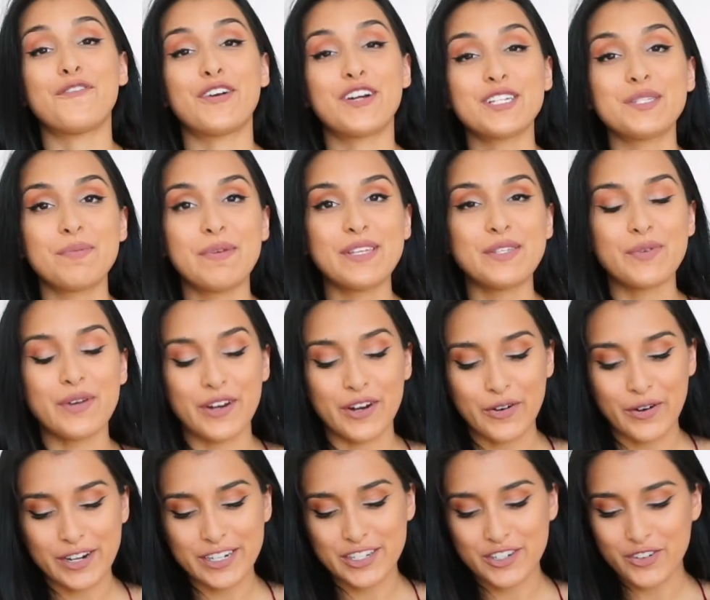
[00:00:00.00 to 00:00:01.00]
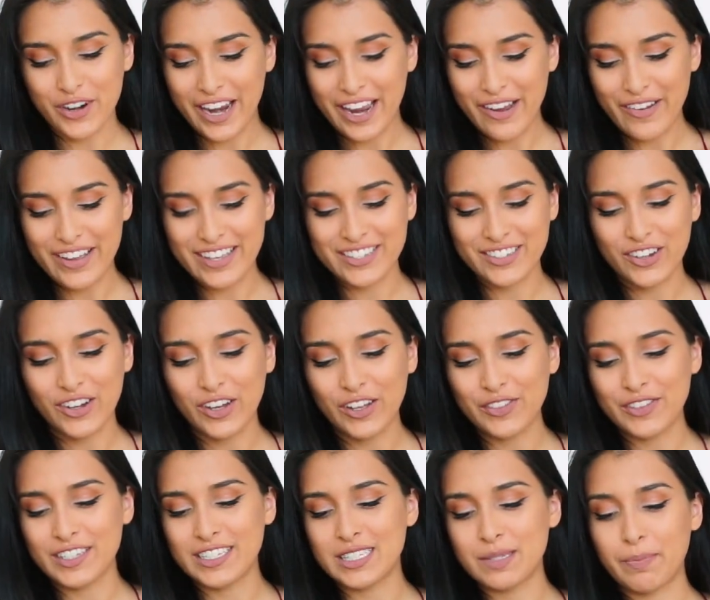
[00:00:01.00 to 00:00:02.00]
First piece we are going to try out is
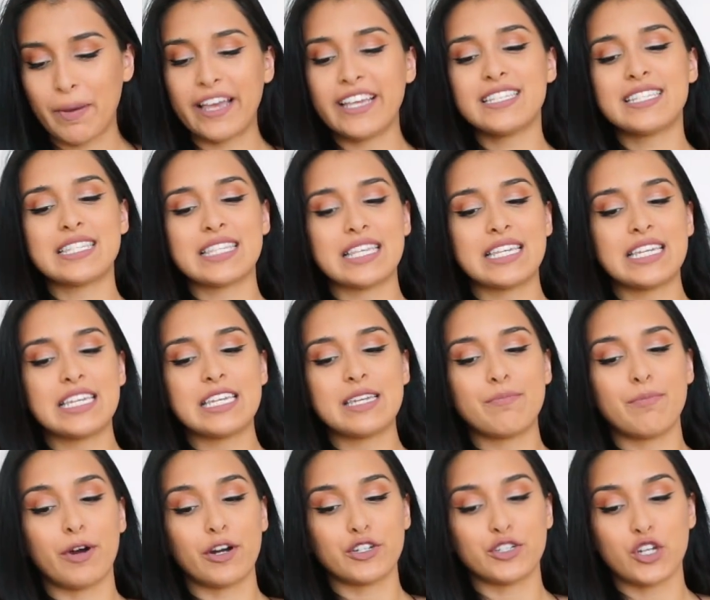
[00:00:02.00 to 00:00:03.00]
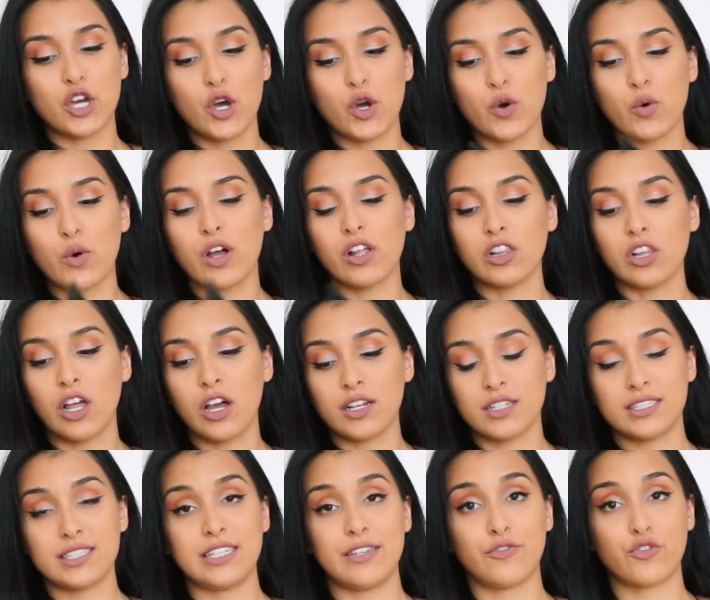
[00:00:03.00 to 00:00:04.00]
called the Spice Slinky Bardot long
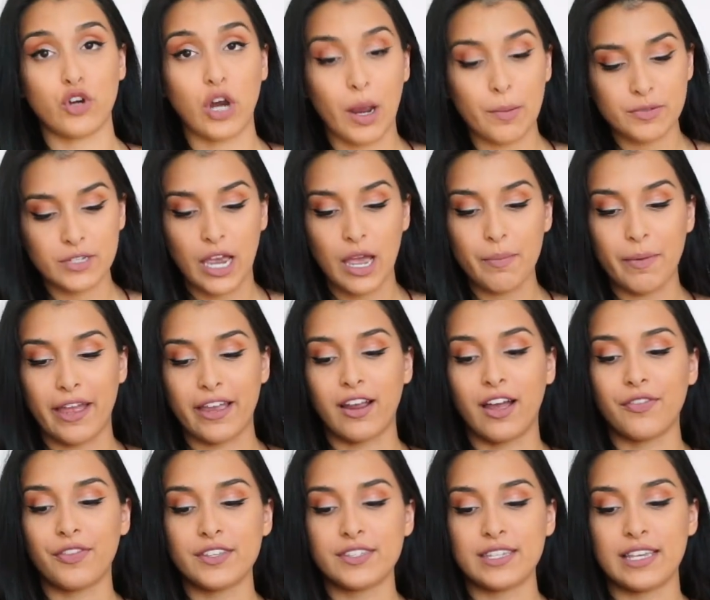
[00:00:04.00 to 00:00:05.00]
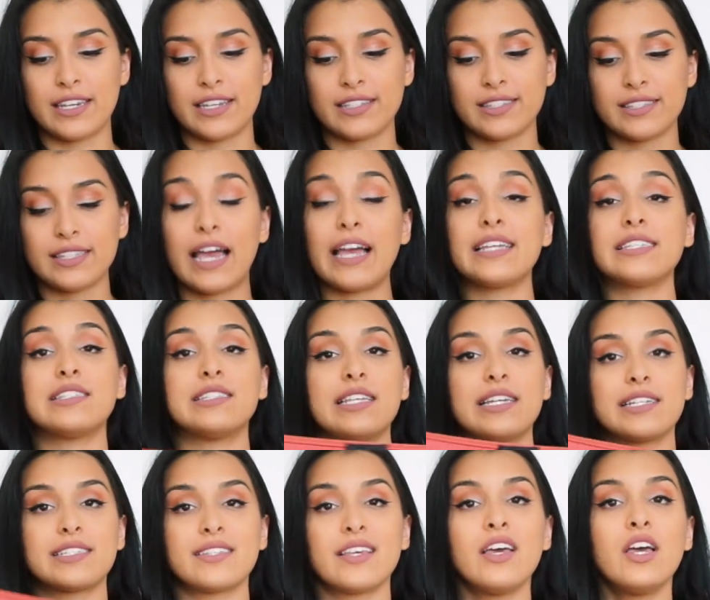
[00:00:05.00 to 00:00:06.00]
sleeve crop top. I got this in a size
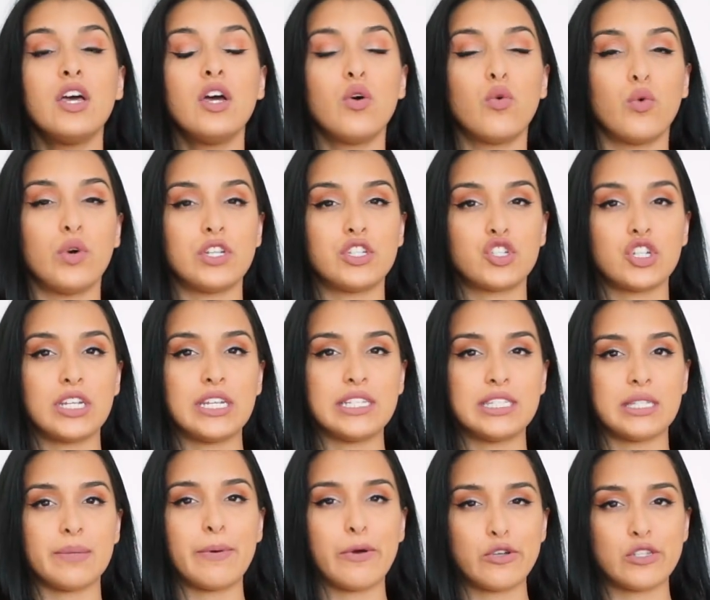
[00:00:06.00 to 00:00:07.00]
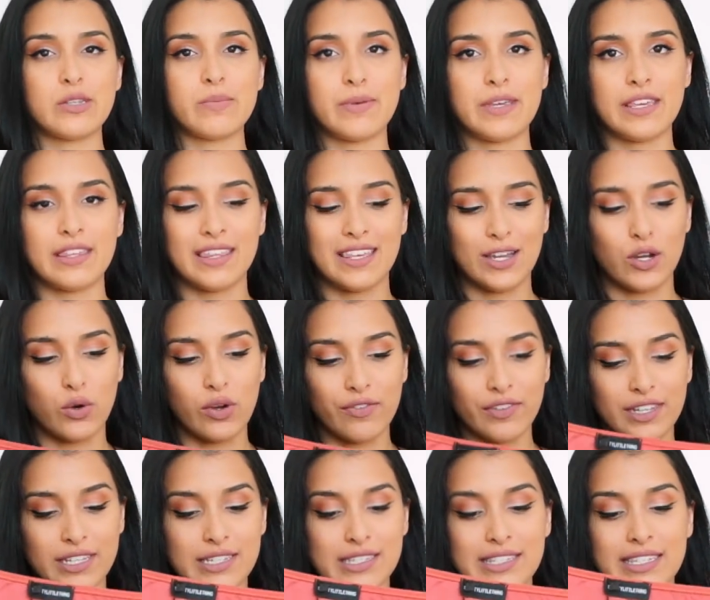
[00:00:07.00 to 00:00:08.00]
6, which is supposed to be the
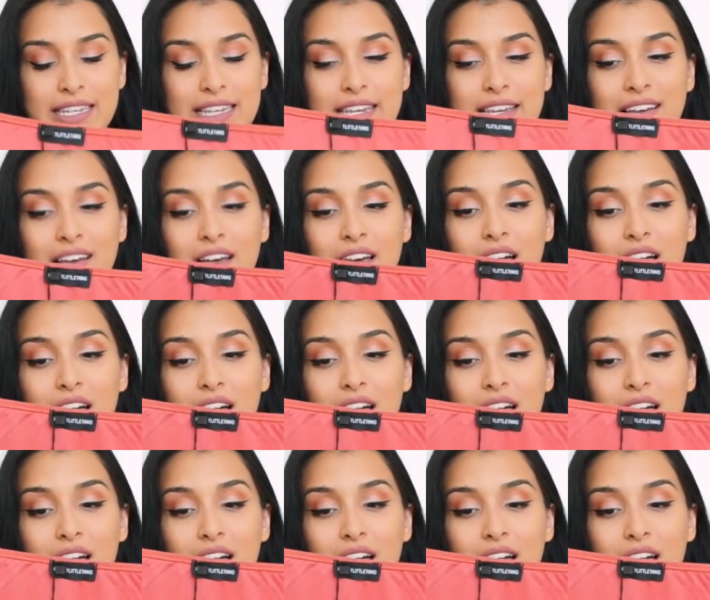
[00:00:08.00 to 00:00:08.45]
equivalency